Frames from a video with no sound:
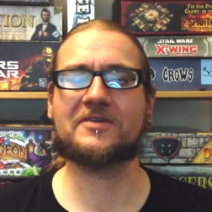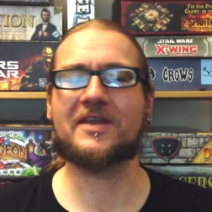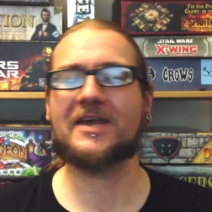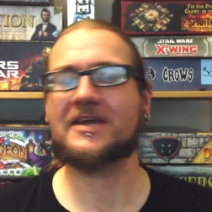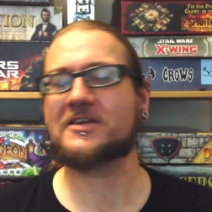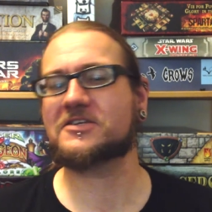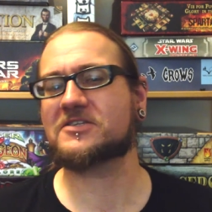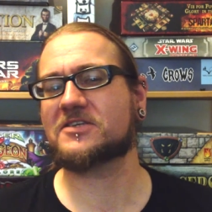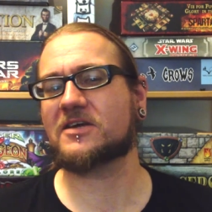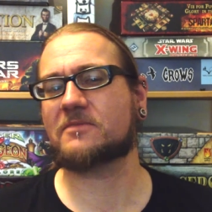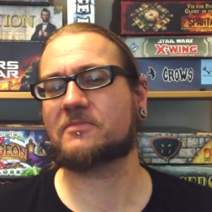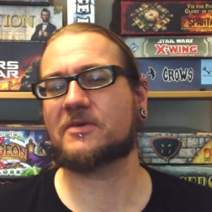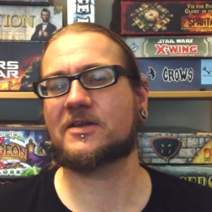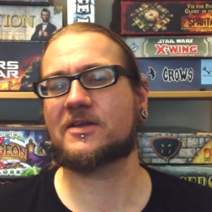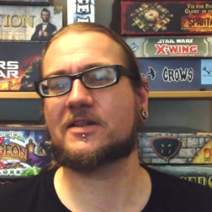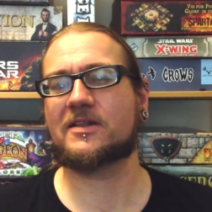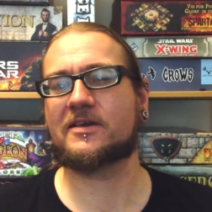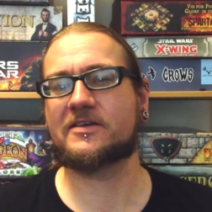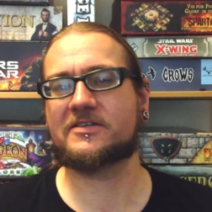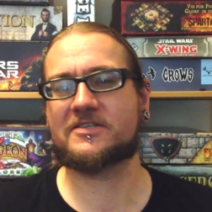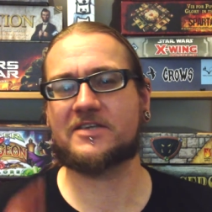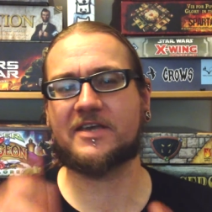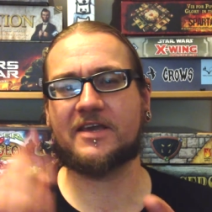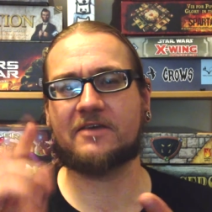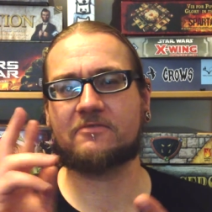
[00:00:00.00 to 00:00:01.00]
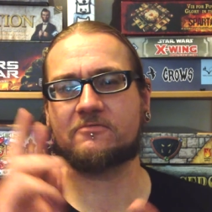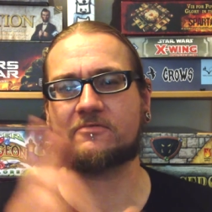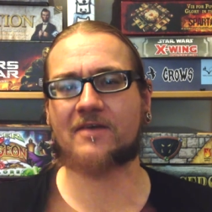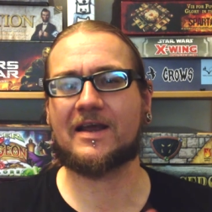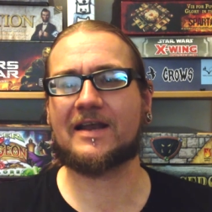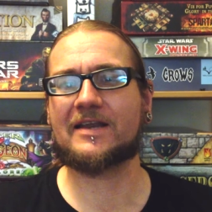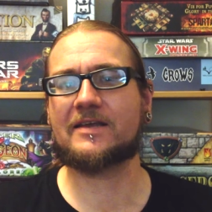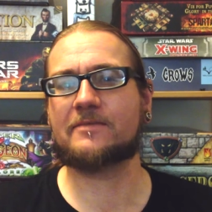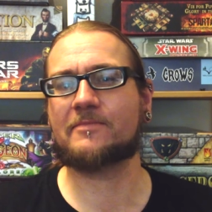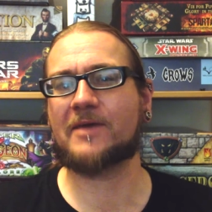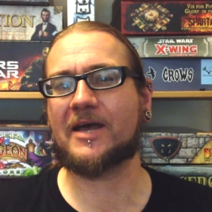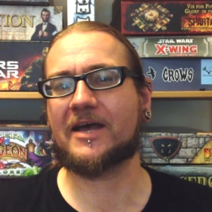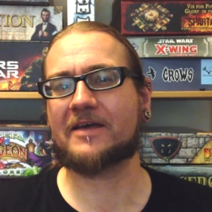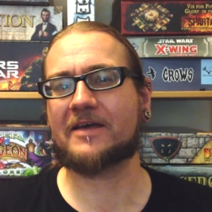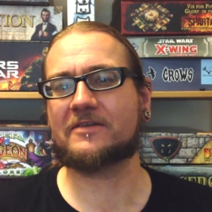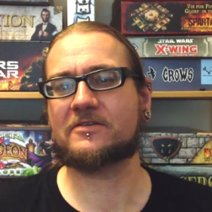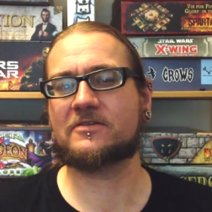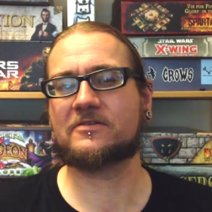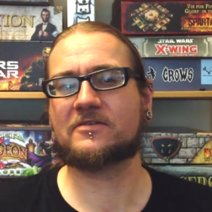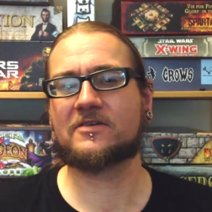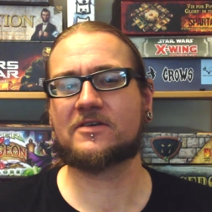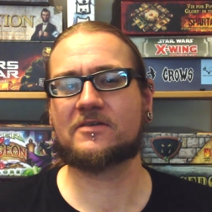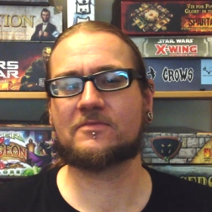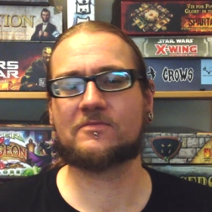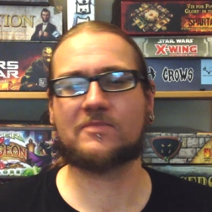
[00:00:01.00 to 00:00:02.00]
Next up, I'd like to get
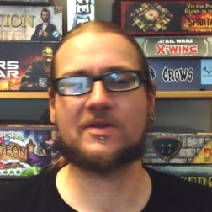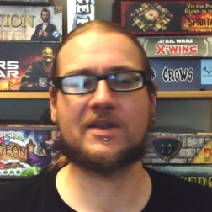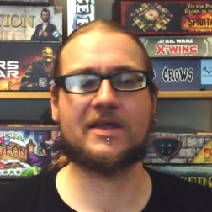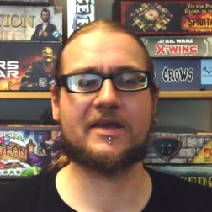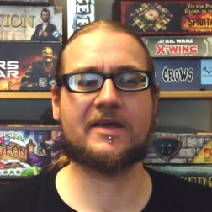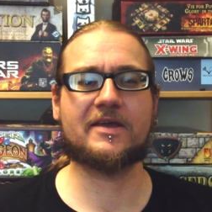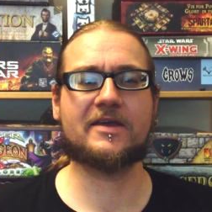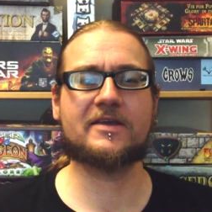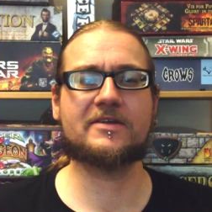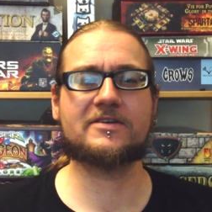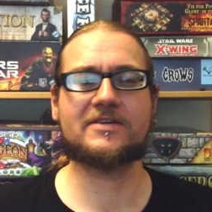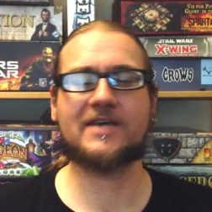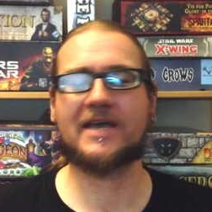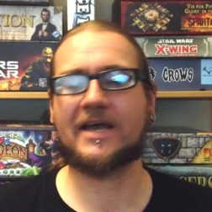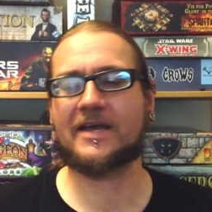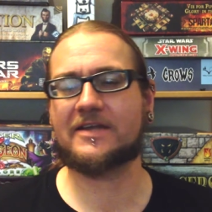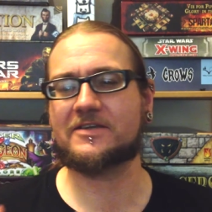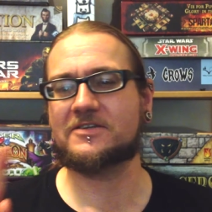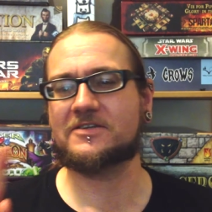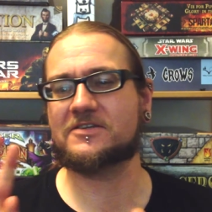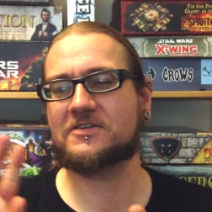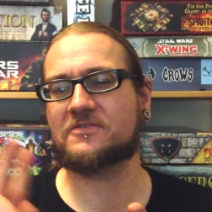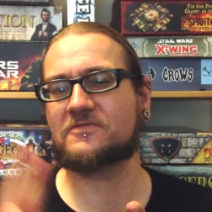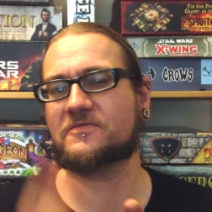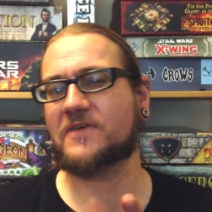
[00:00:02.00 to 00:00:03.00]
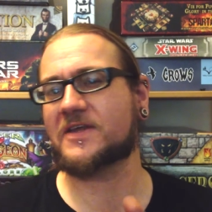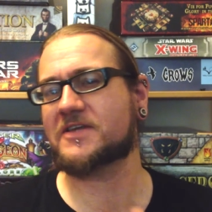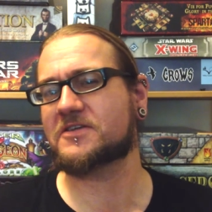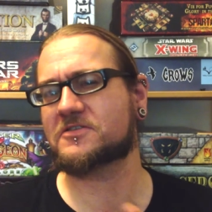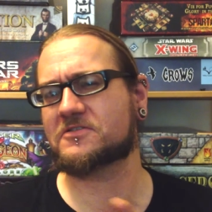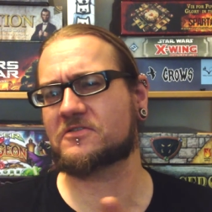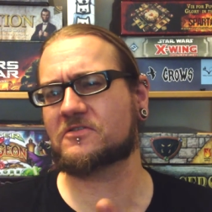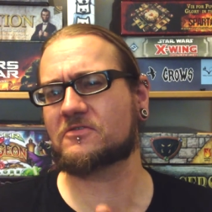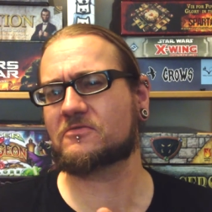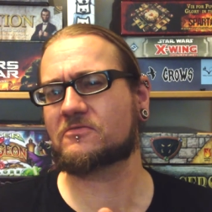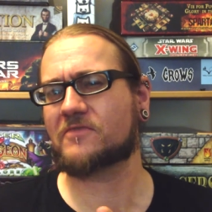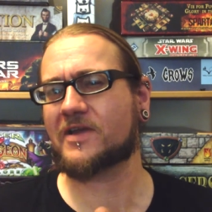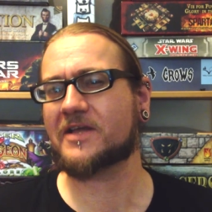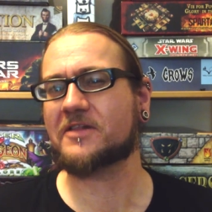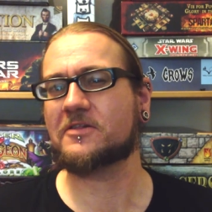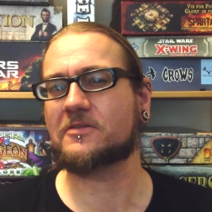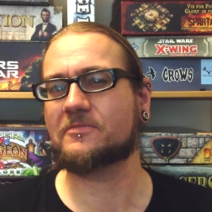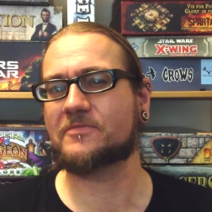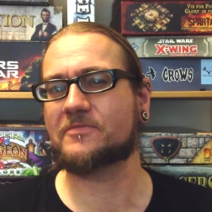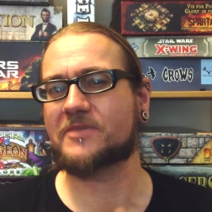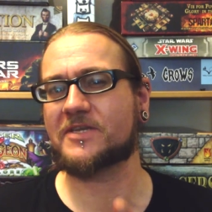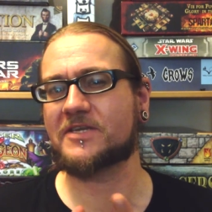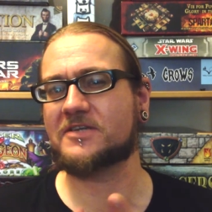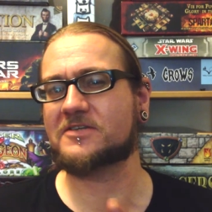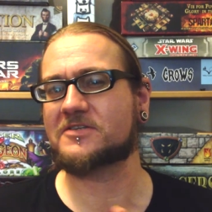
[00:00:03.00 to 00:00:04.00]
Rallyman played and Defense of the
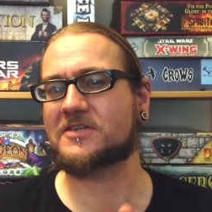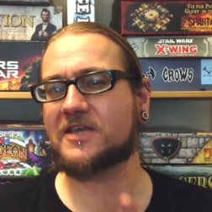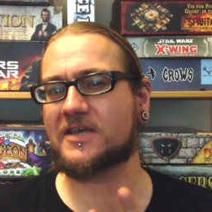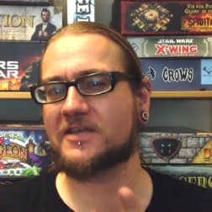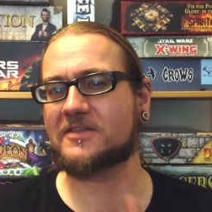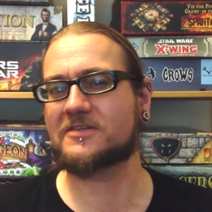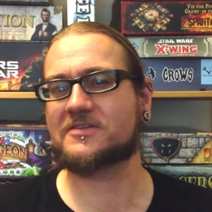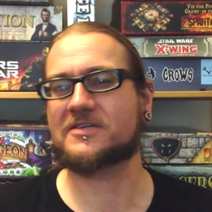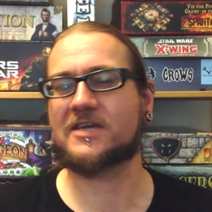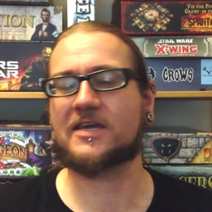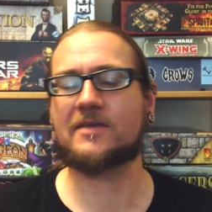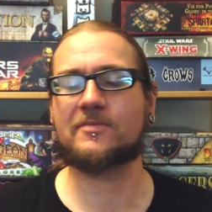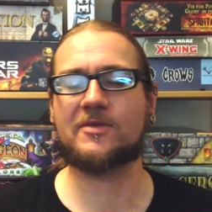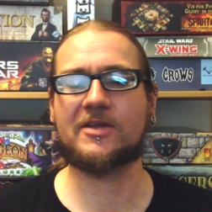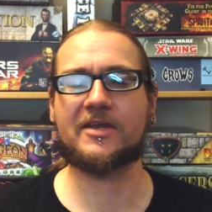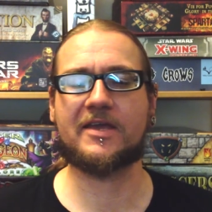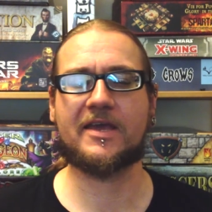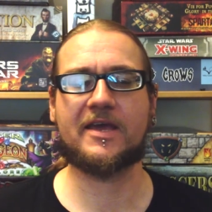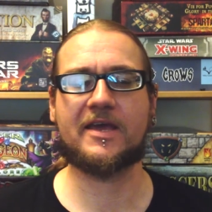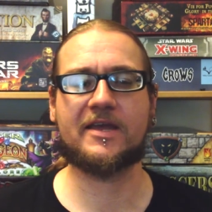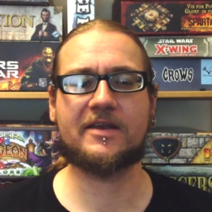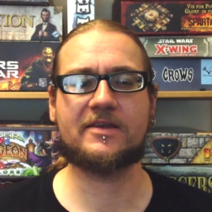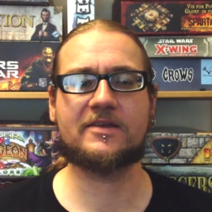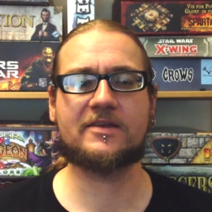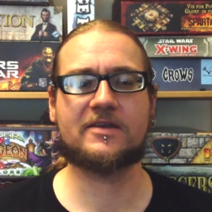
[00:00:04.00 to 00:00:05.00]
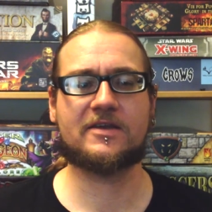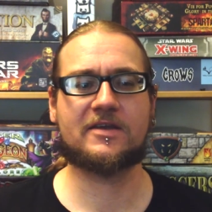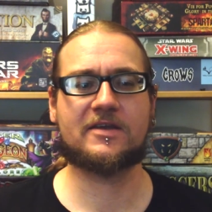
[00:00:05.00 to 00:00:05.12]
Realm needs to hit the table again.